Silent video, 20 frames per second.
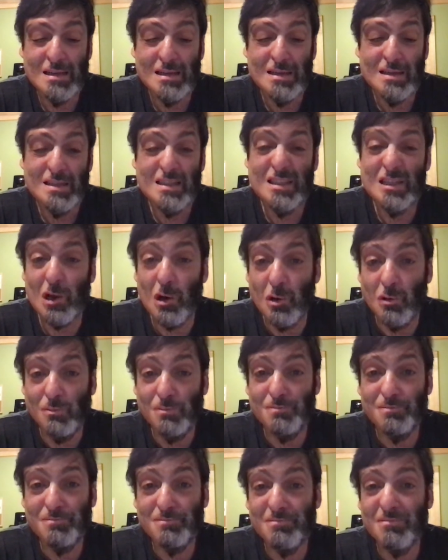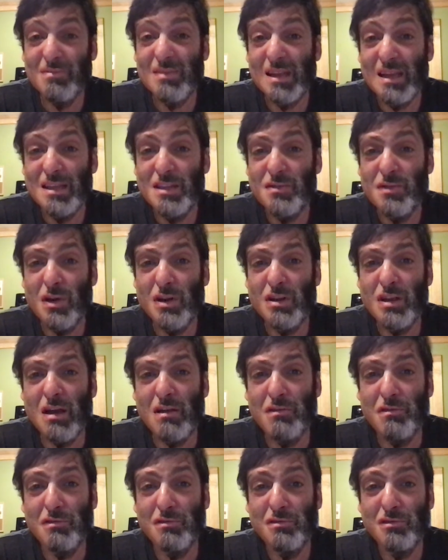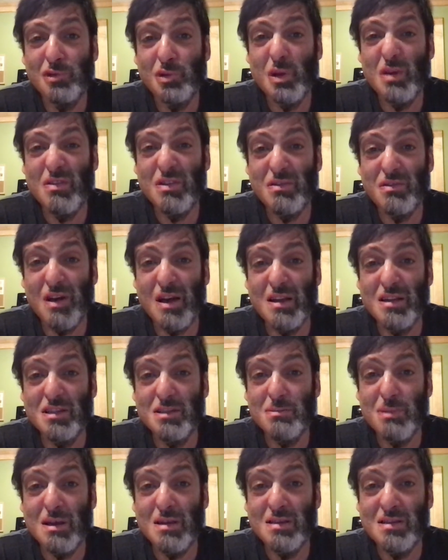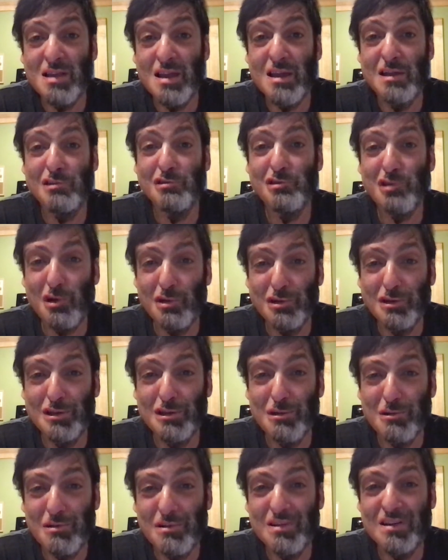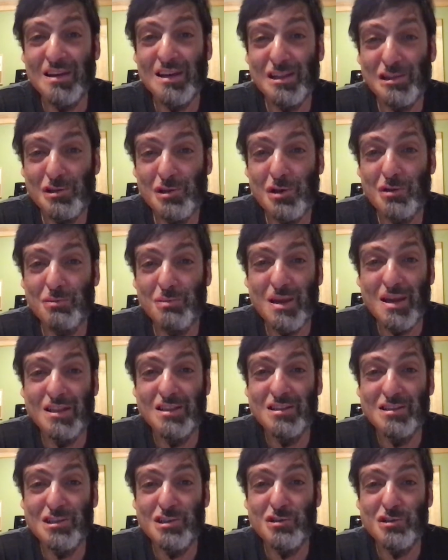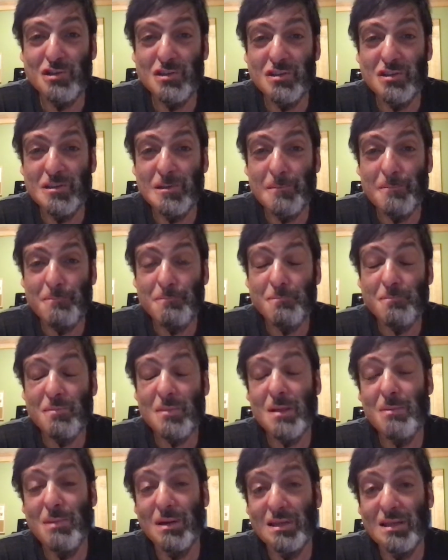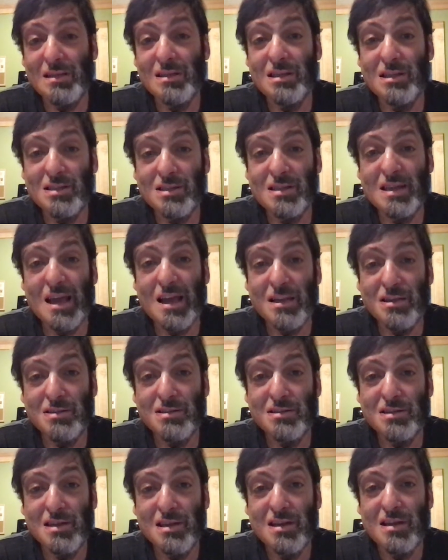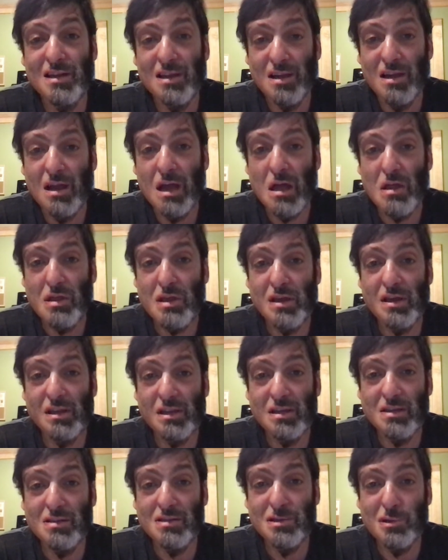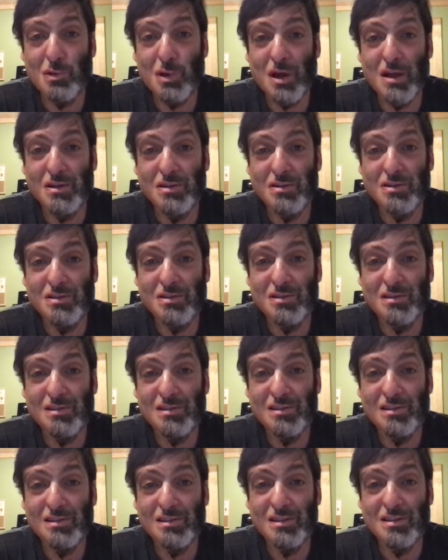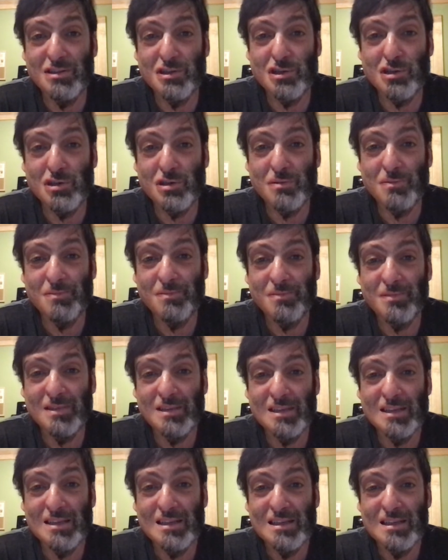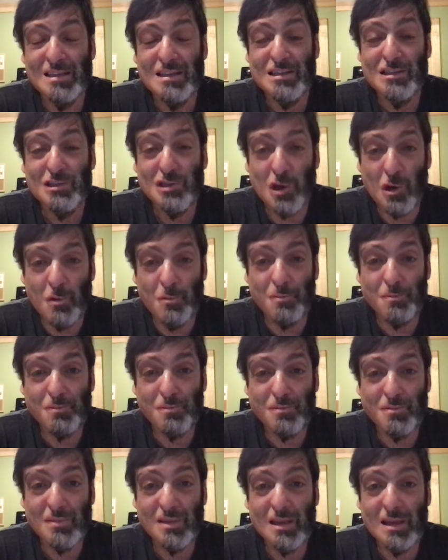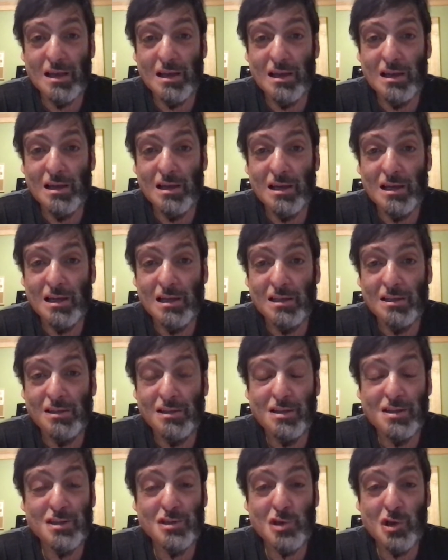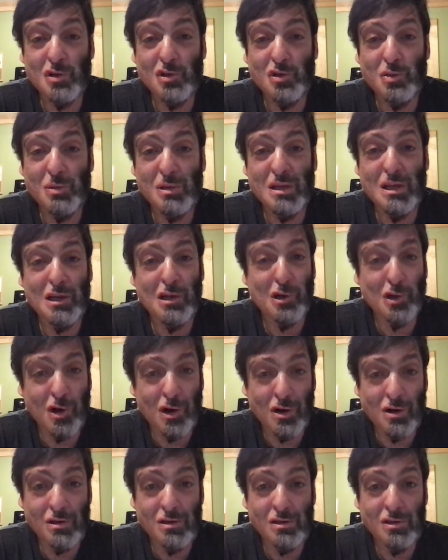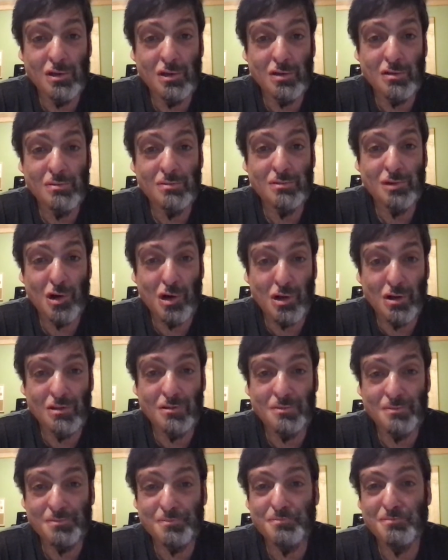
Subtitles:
So it's very tough to give advice by saying don't look and don't make decisions. But in this case, I think it is the right decision. So this is going to be a long haul.